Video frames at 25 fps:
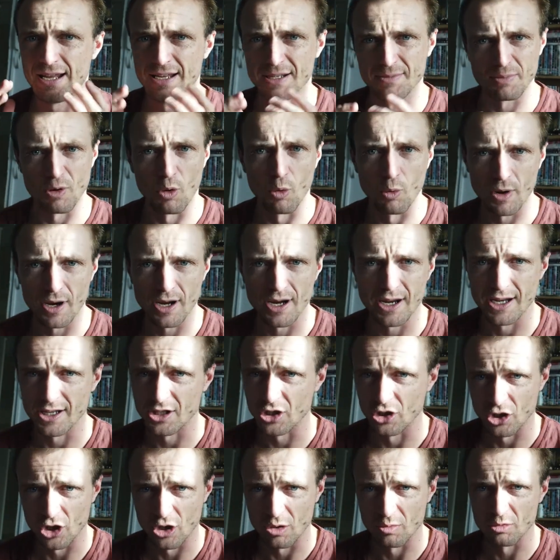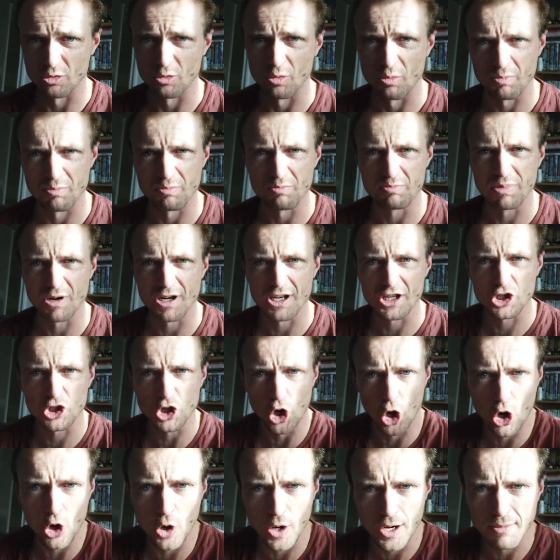It's bulky. It's uncomfortable. But it's
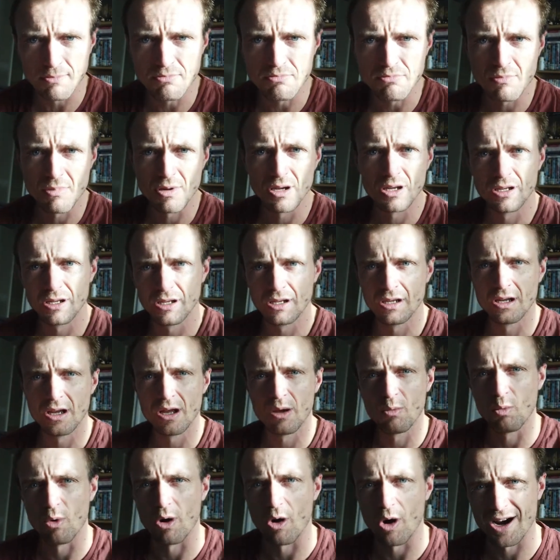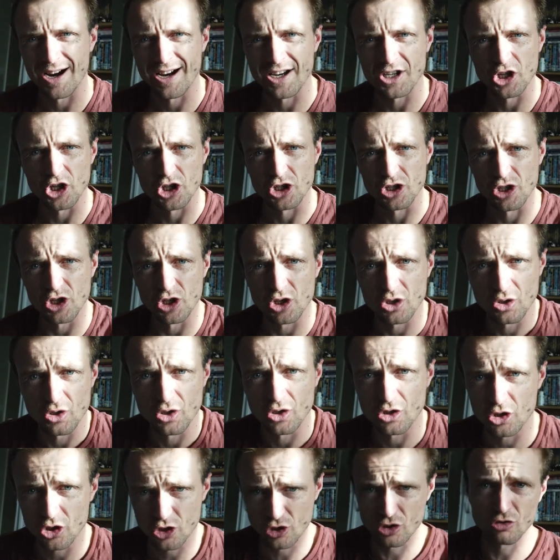time where I can just
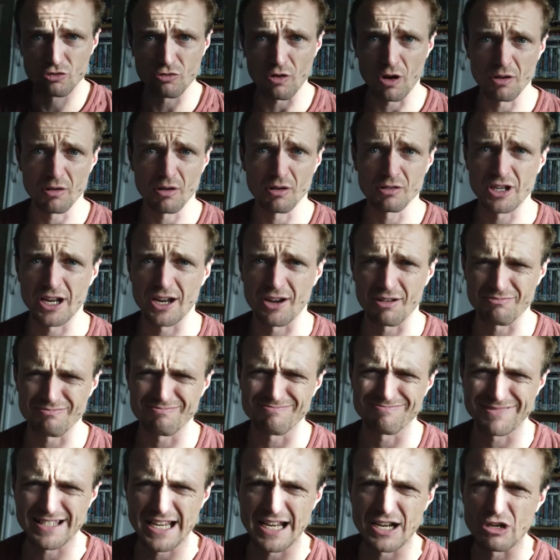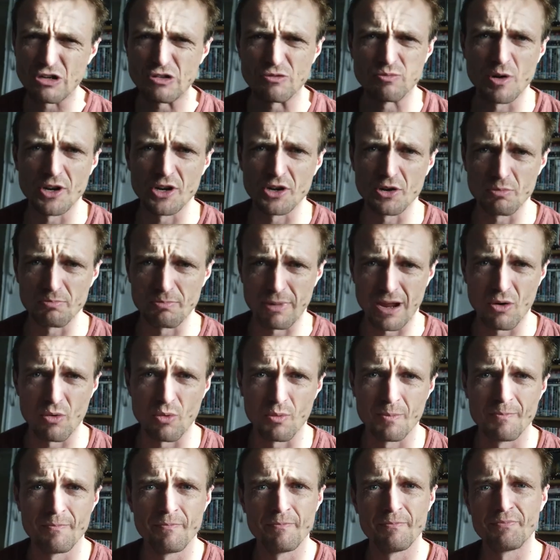take off my
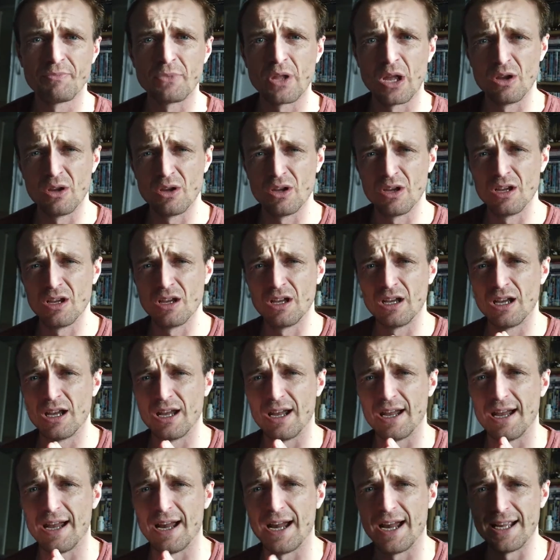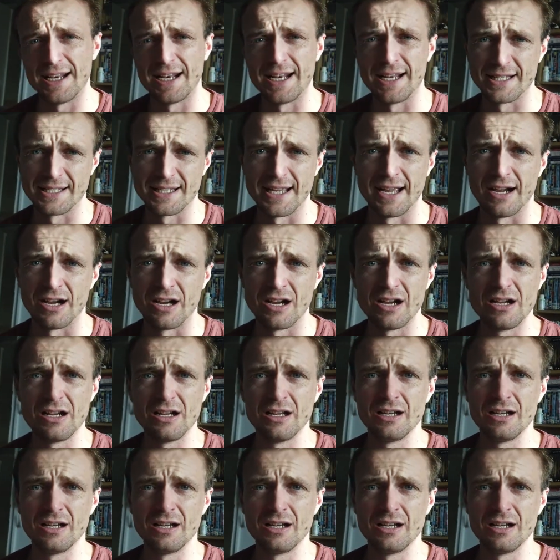belt and then it's there.